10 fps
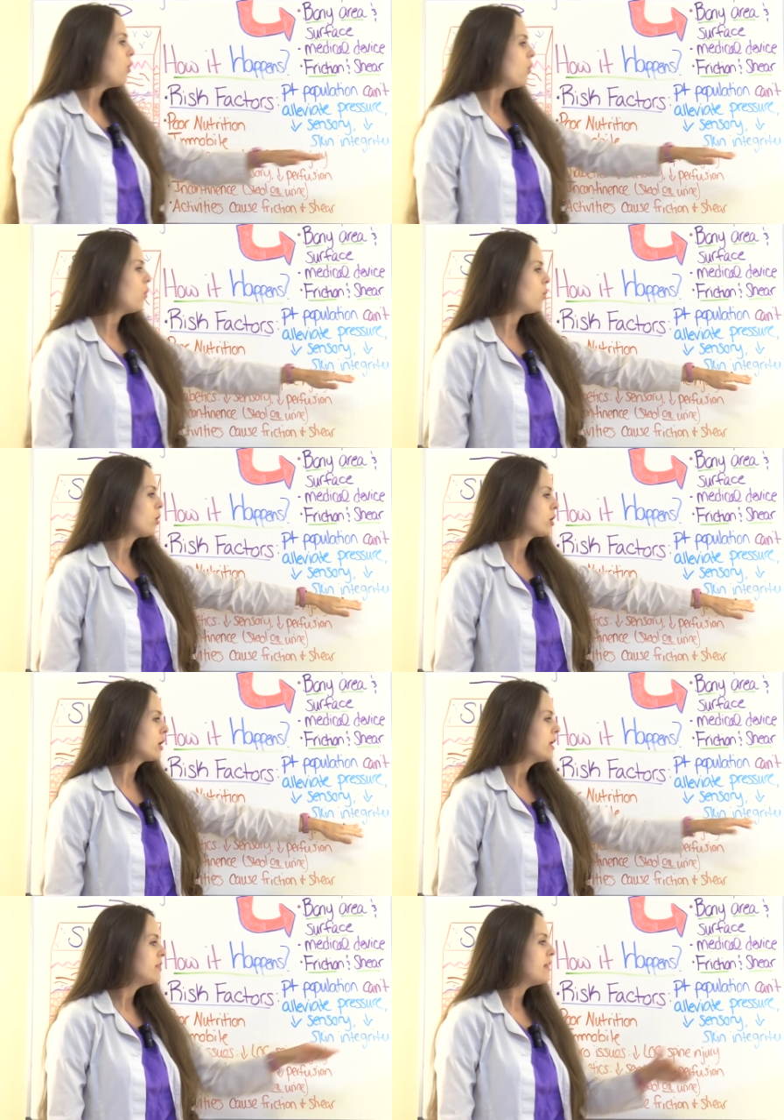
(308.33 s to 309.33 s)

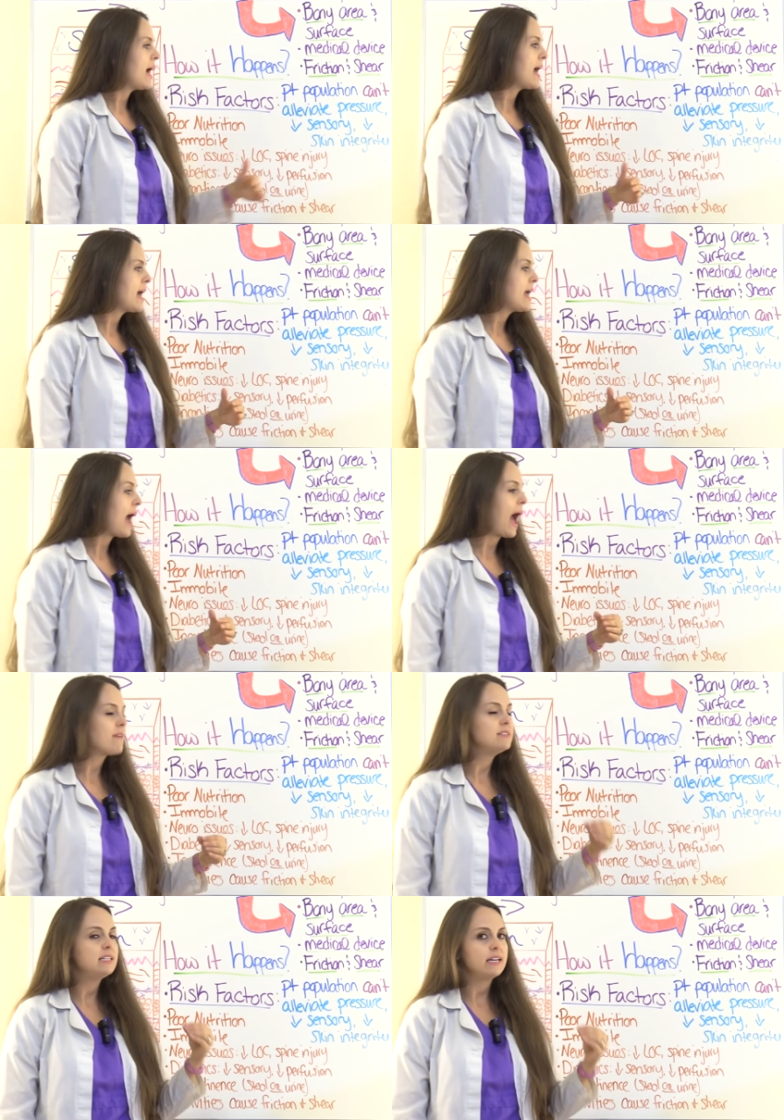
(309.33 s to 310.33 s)
Or they
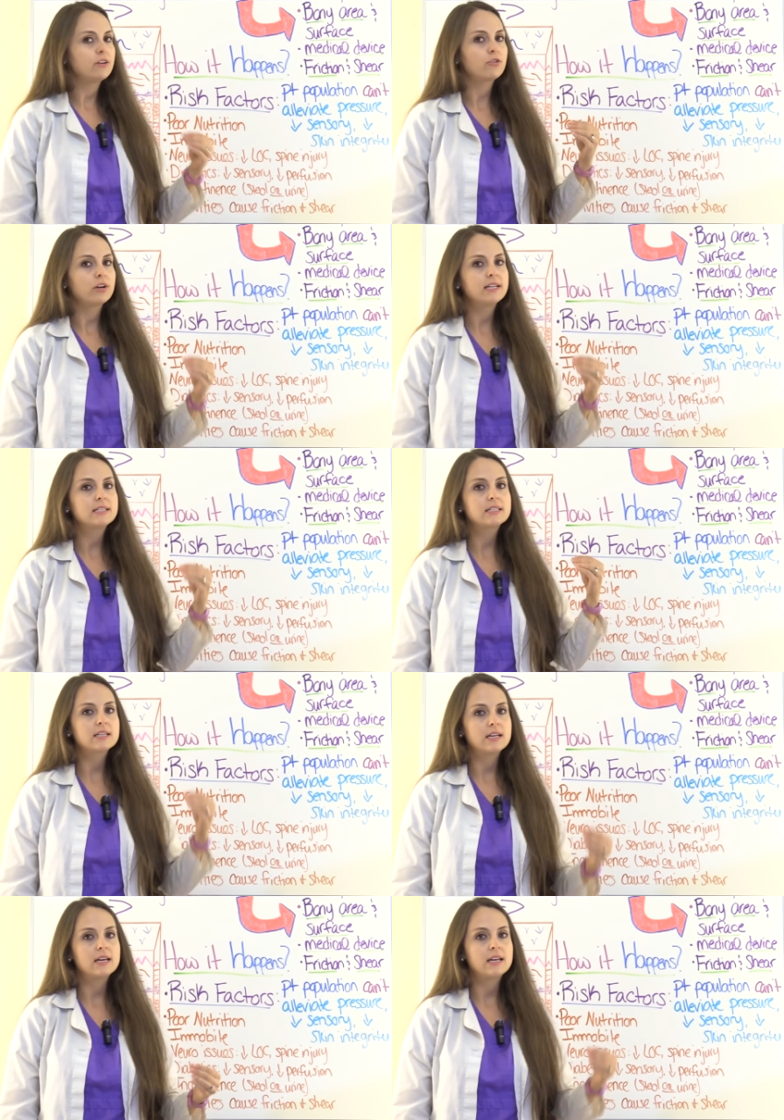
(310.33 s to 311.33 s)
have decreased
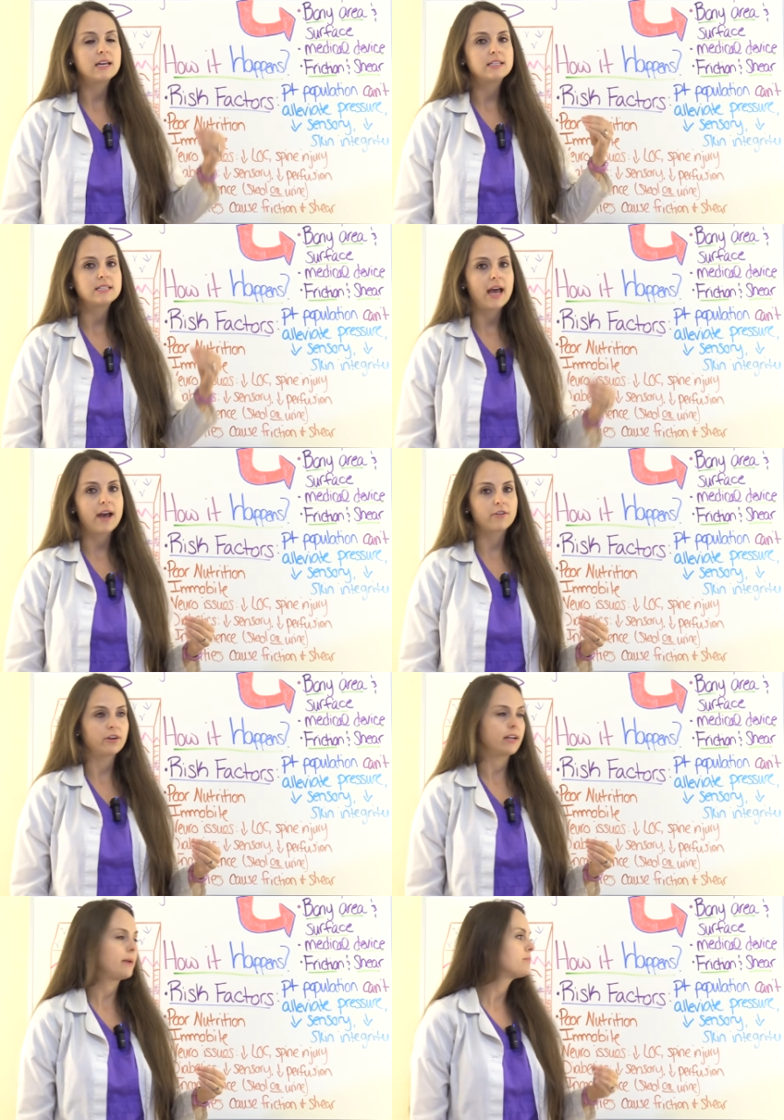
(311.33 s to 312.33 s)
skin
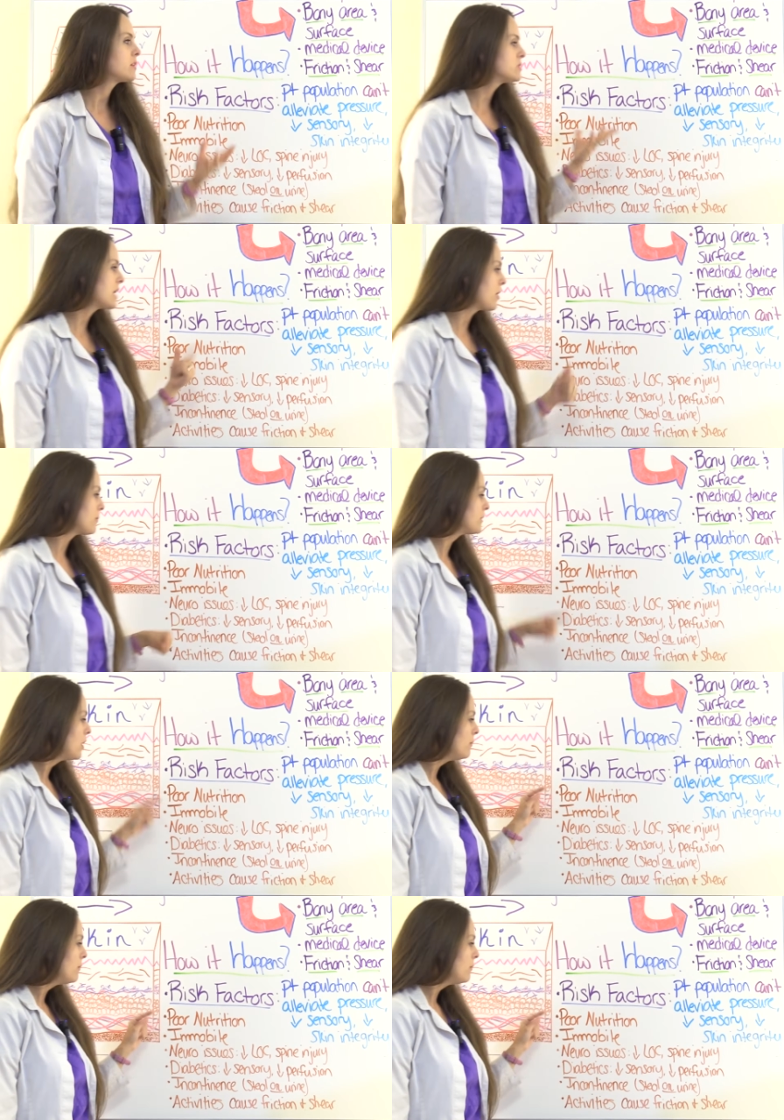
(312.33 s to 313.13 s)
integrity. So,